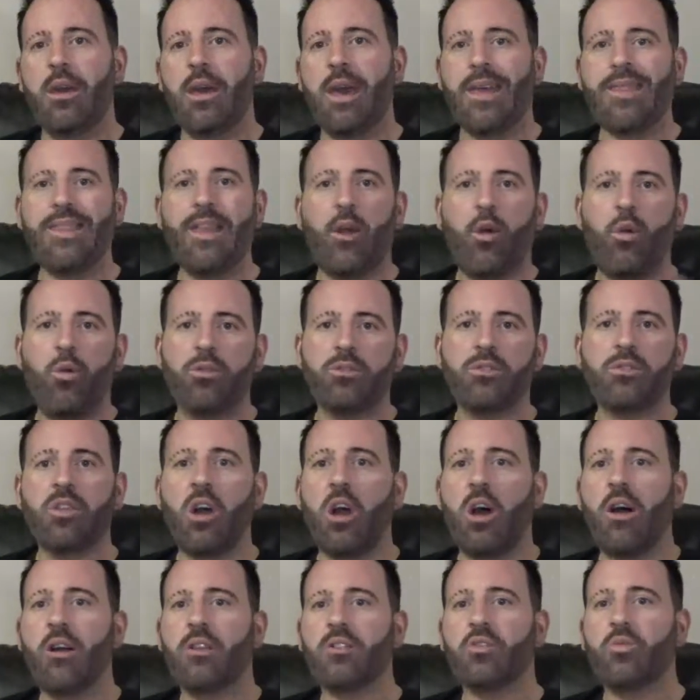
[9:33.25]
And that all
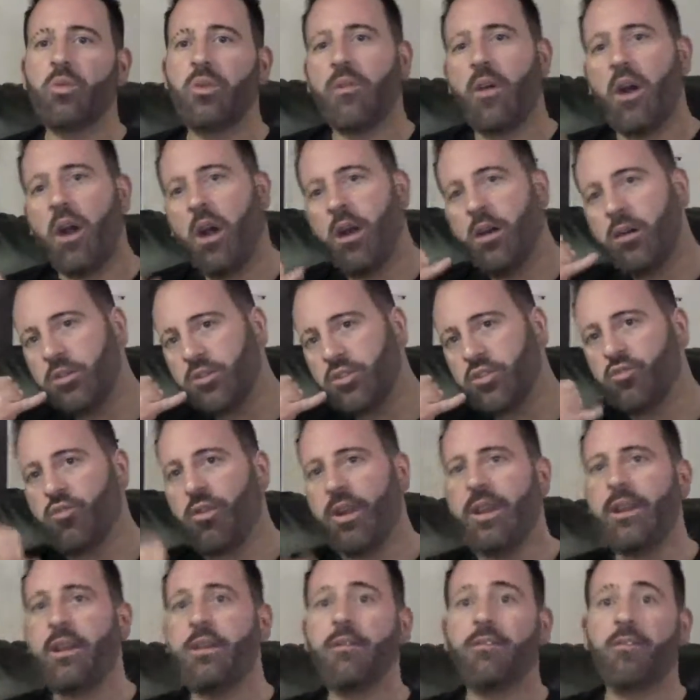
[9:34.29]
starts with our
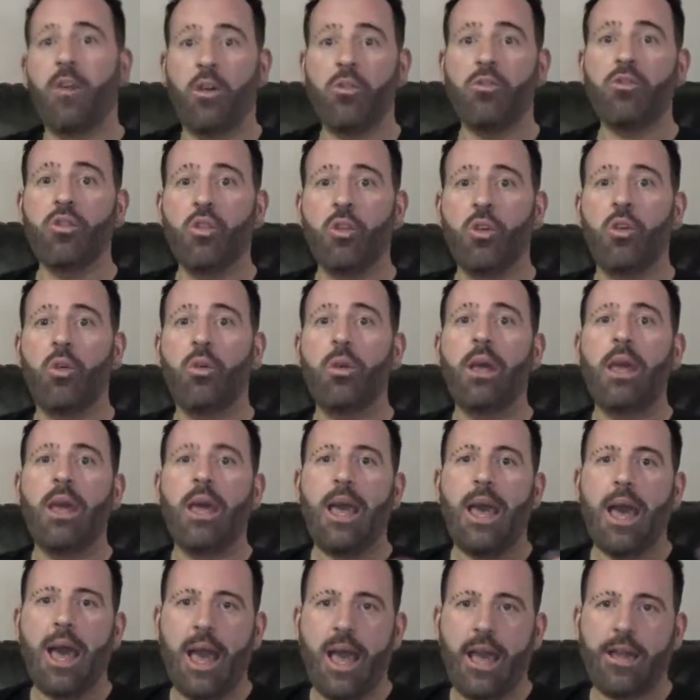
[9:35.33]
screening phone call
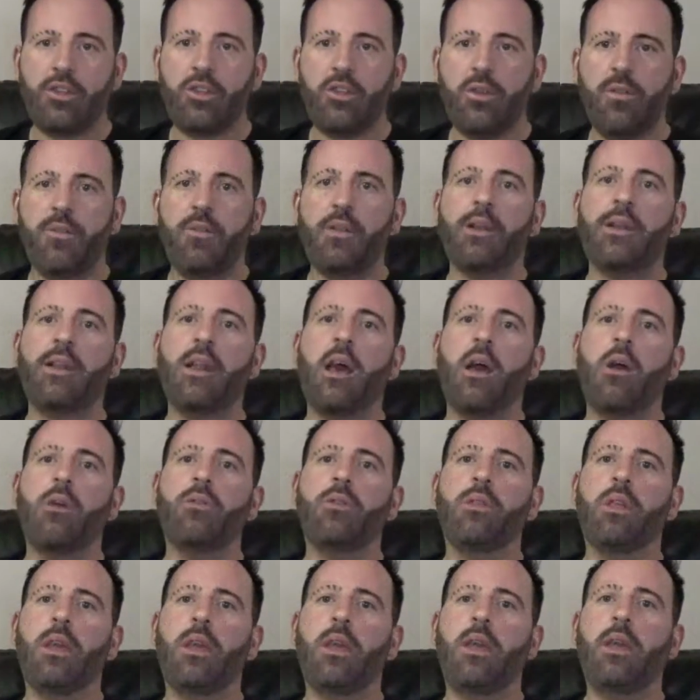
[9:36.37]
and you filling
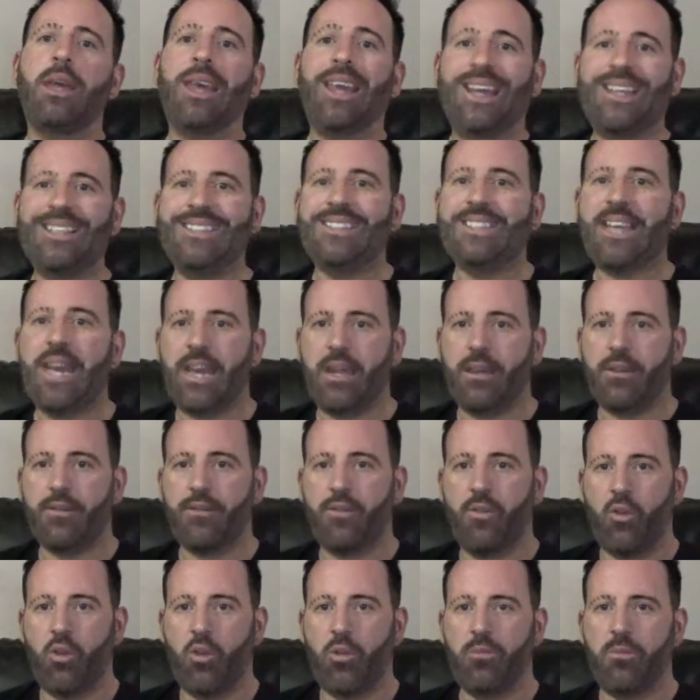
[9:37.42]
out the intake
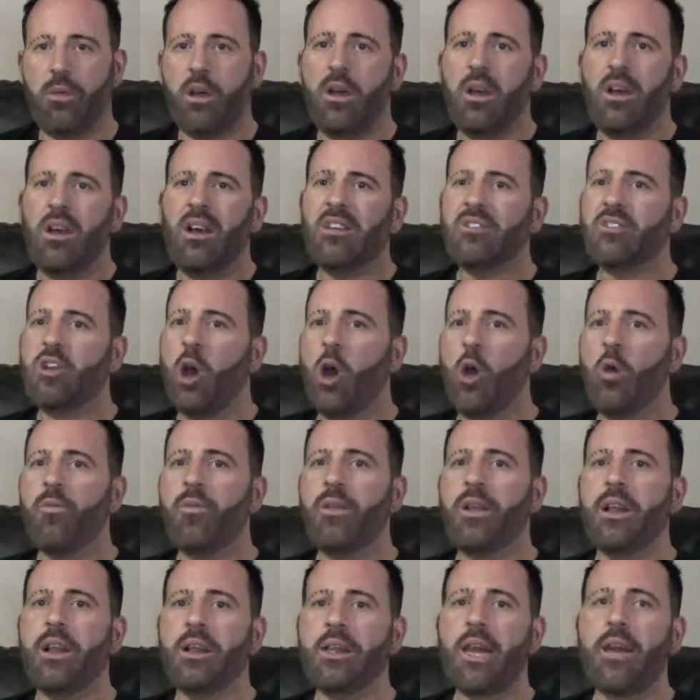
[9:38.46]
form. So
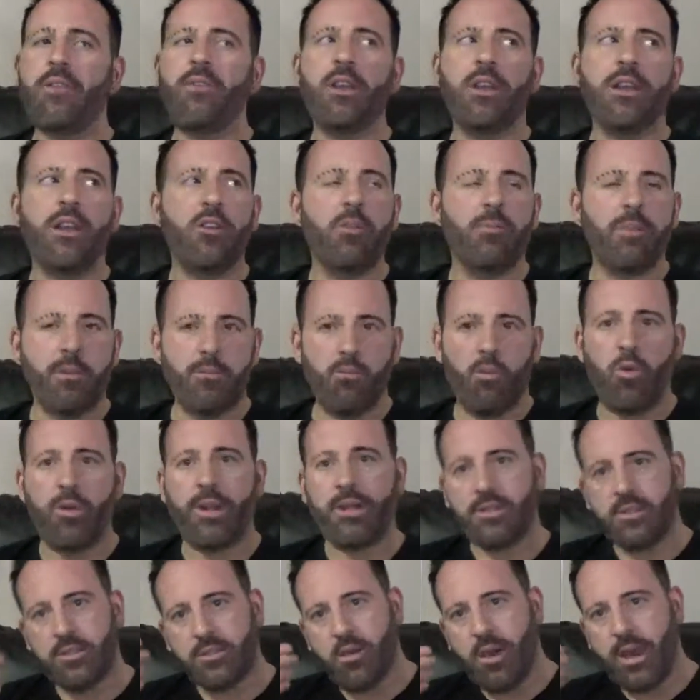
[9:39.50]
hopefully that gave you a little bit more
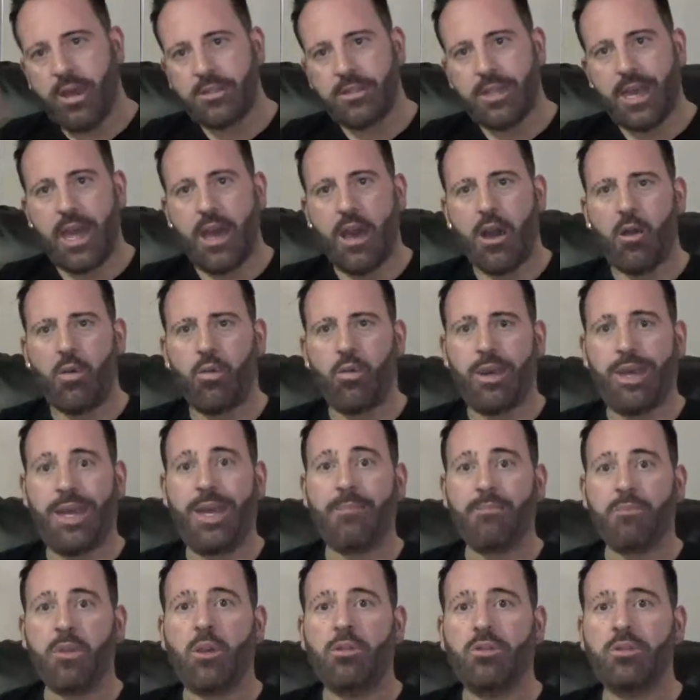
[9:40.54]
insight to how
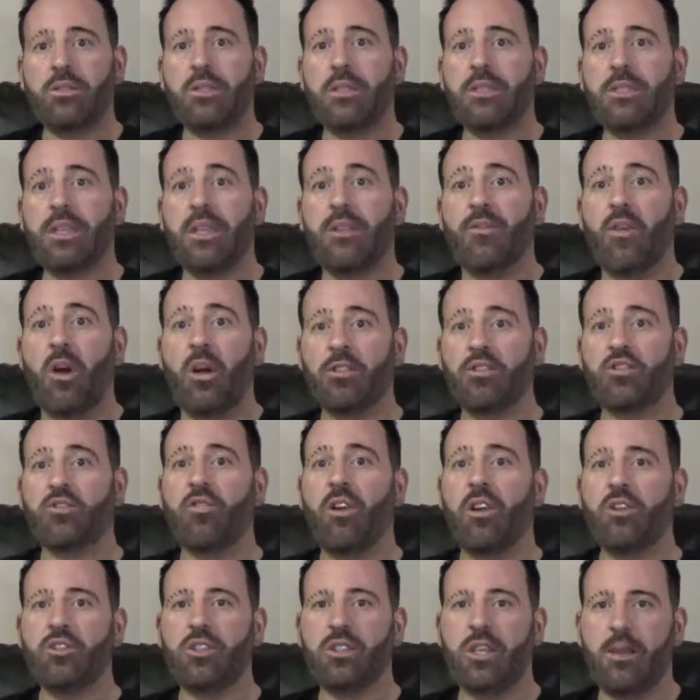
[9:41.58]
hypnosis, advanced
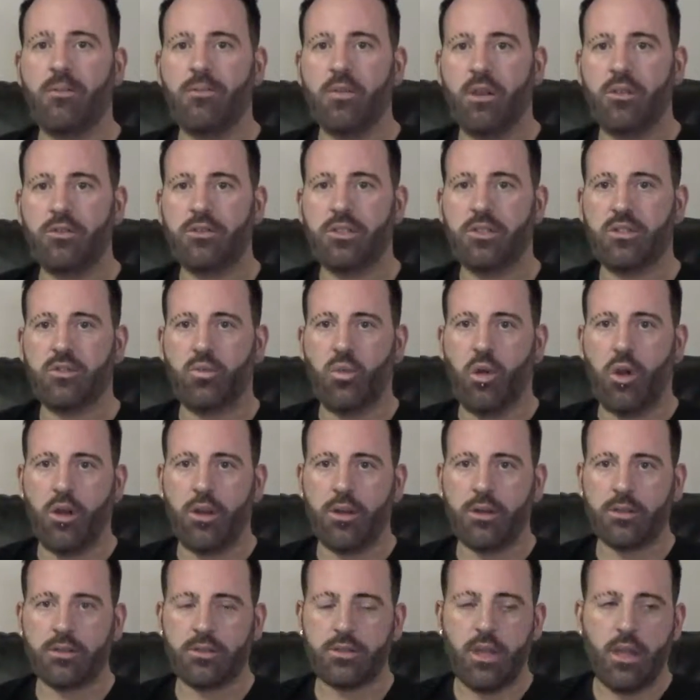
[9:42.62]
structured hypnosis
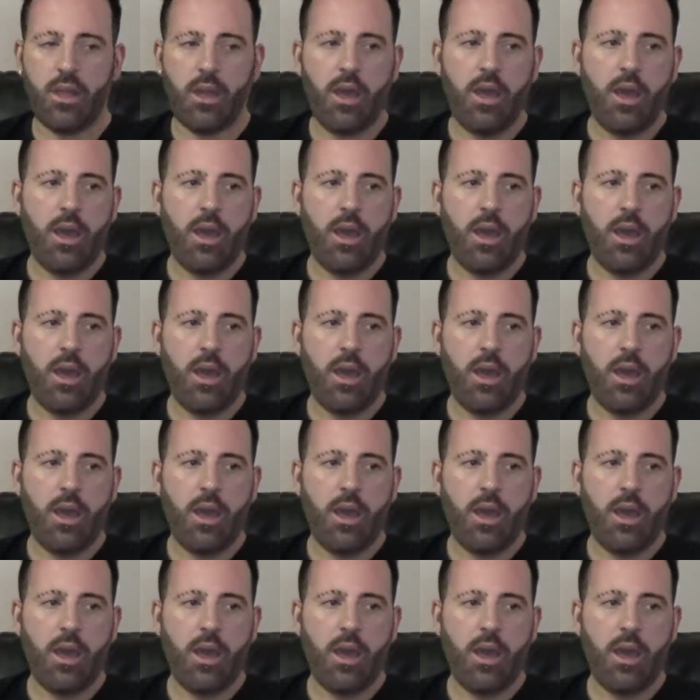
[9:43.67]
works.